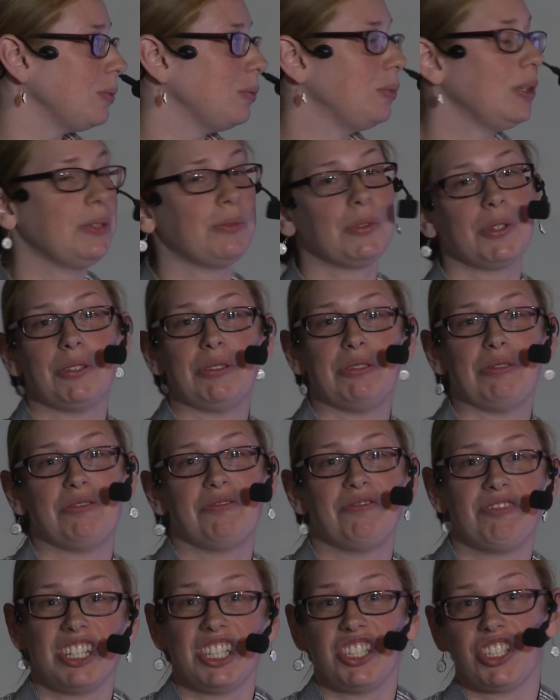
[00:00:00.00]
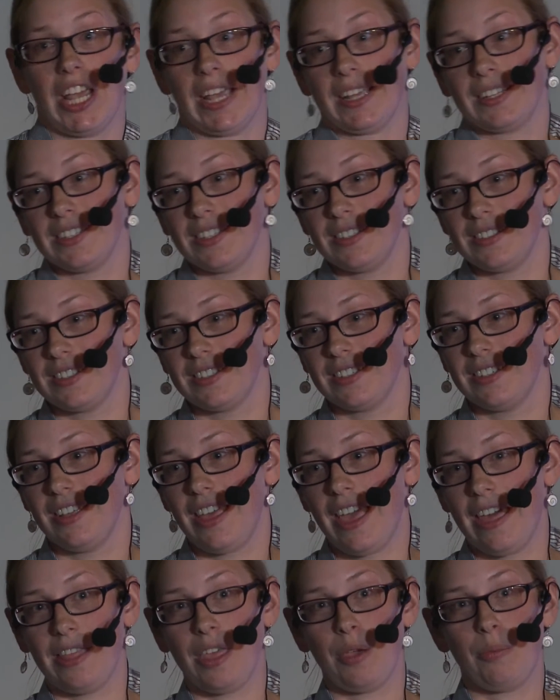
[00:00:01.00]
we were rejected,
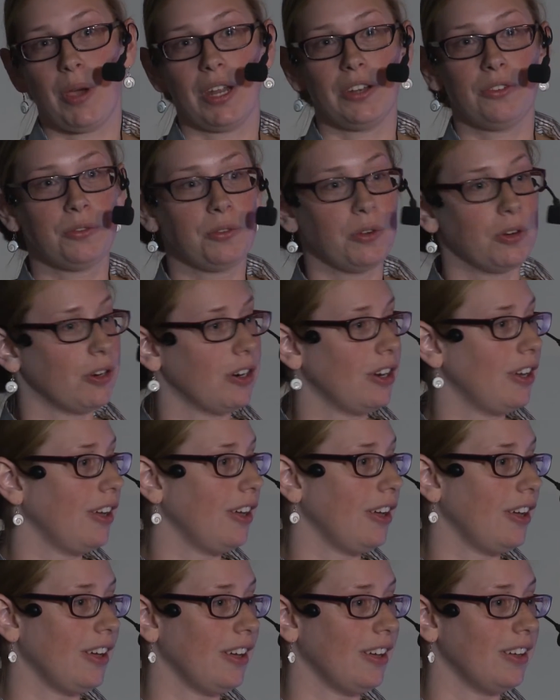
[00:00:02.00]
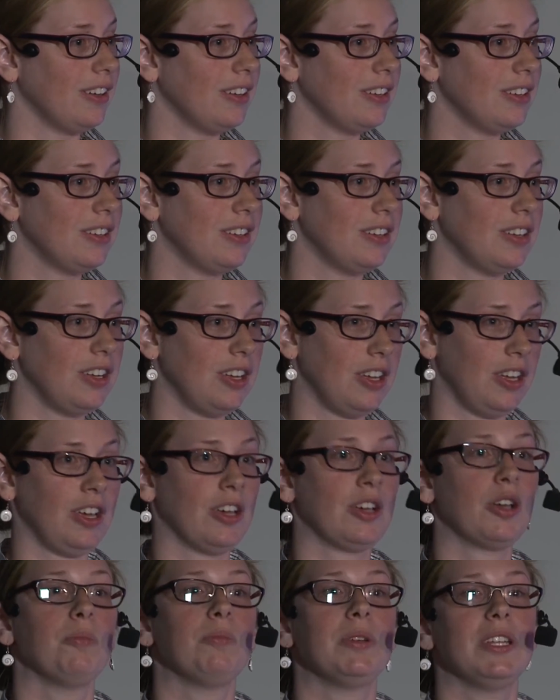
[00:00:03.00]
and they went for
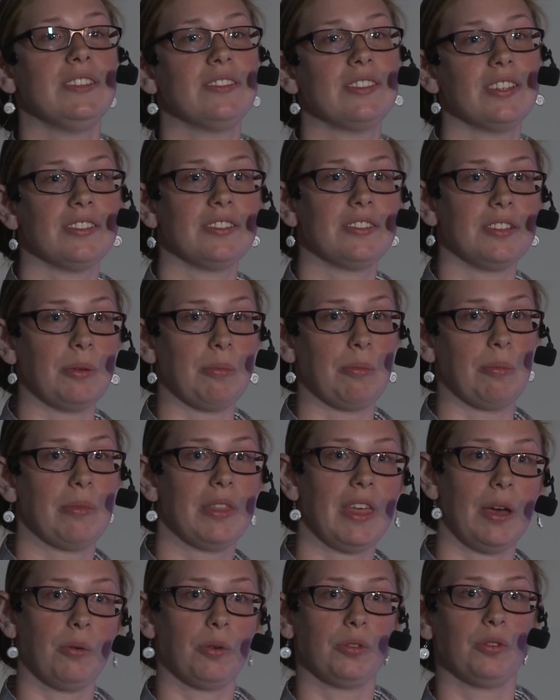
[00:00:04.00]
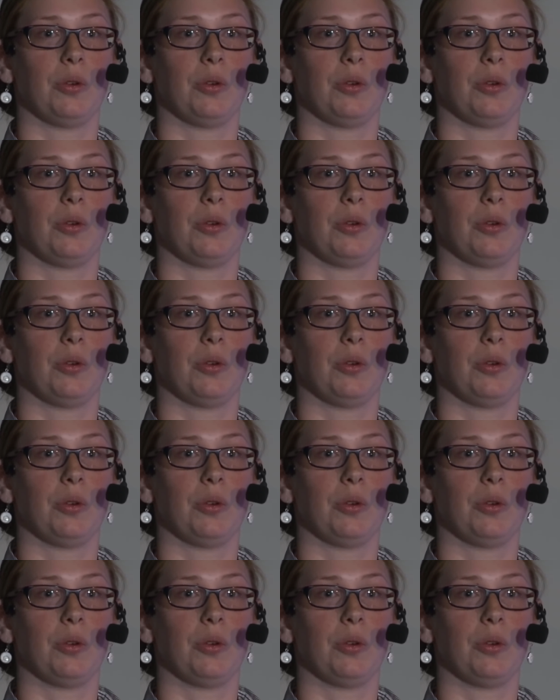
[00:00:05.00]
a complete system that was